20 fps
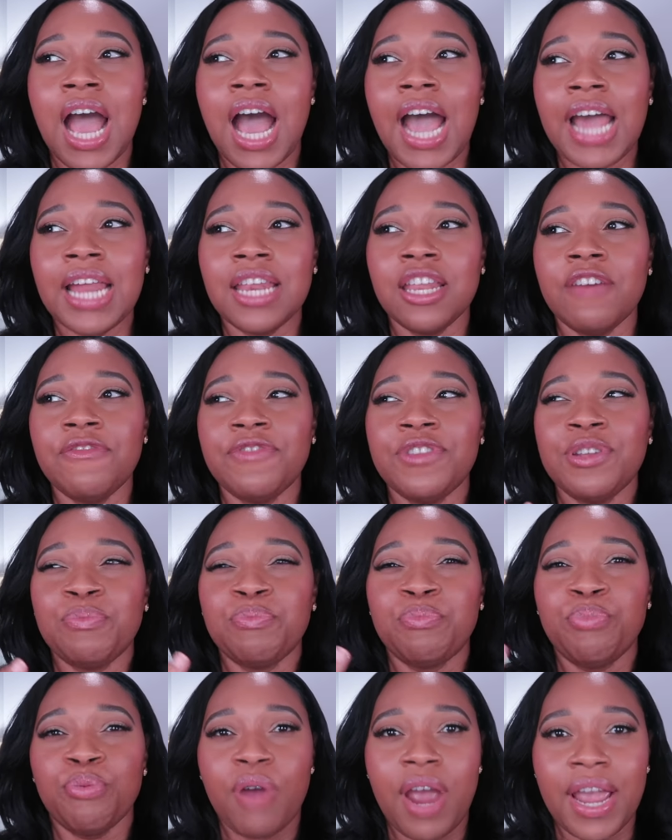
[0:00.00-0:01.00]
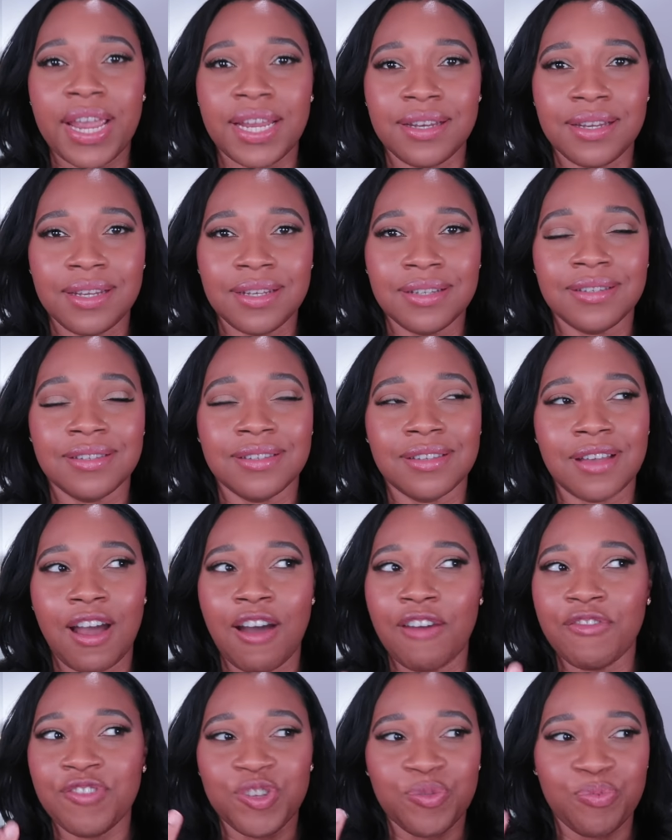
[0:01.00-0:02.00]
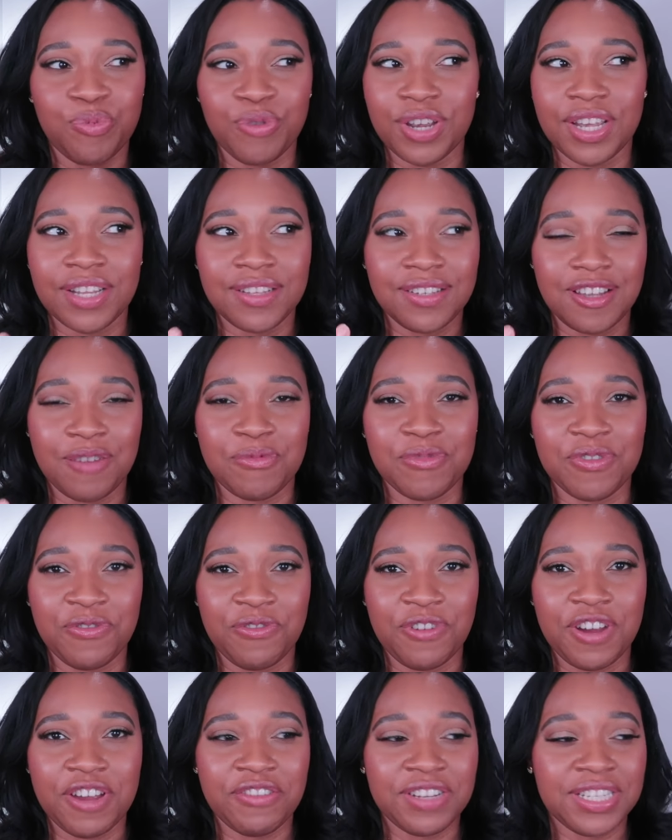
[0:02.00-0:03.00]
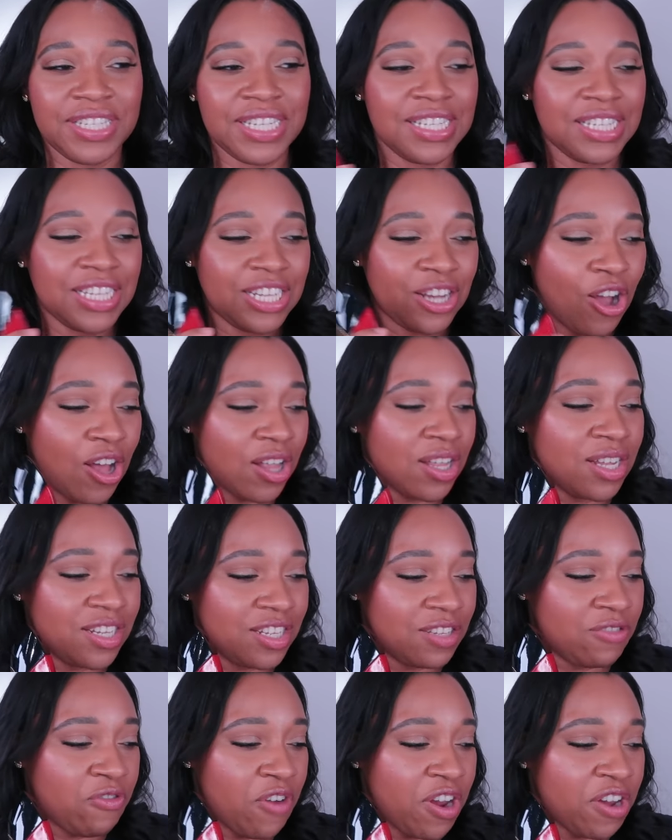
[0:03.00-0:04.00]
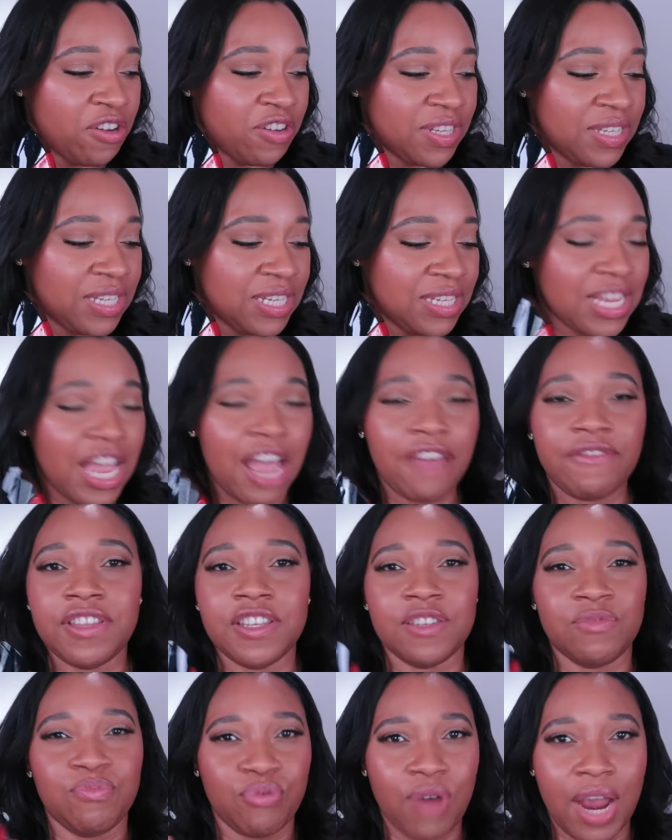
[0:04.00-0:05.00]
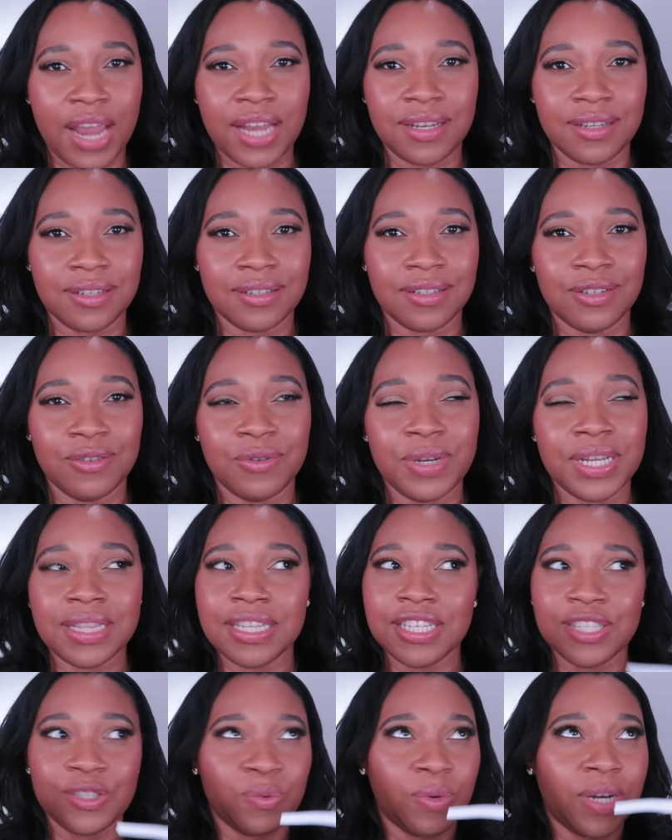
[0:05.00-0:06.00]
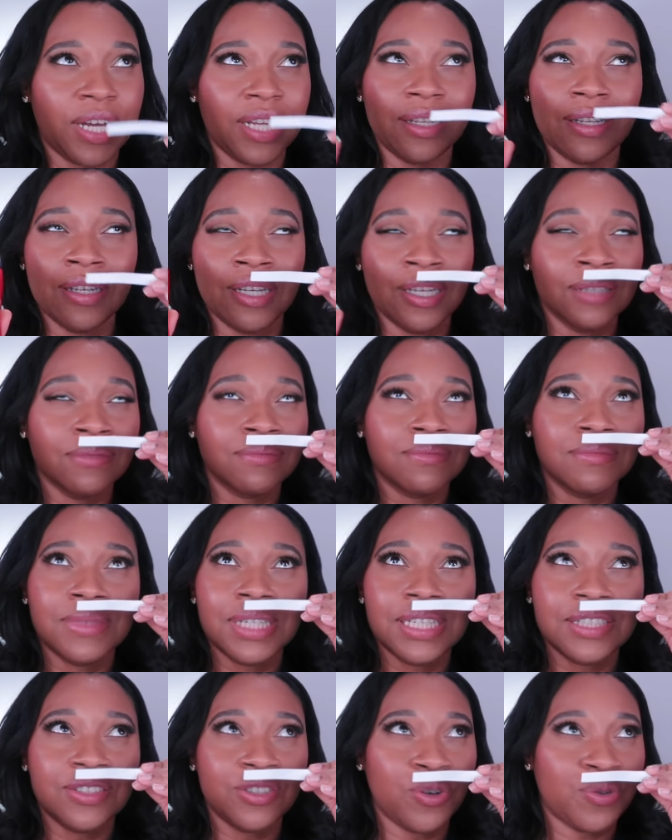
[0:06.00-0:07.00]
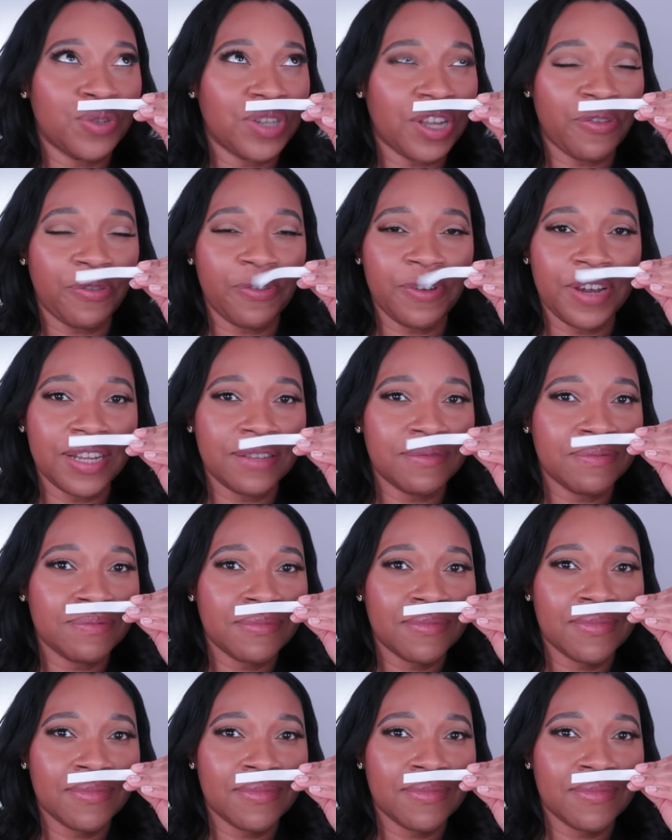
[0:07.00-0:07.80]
I love the brightness of spring and summer fragrances, and all of these fragrances have this brightness to it. This one is no different.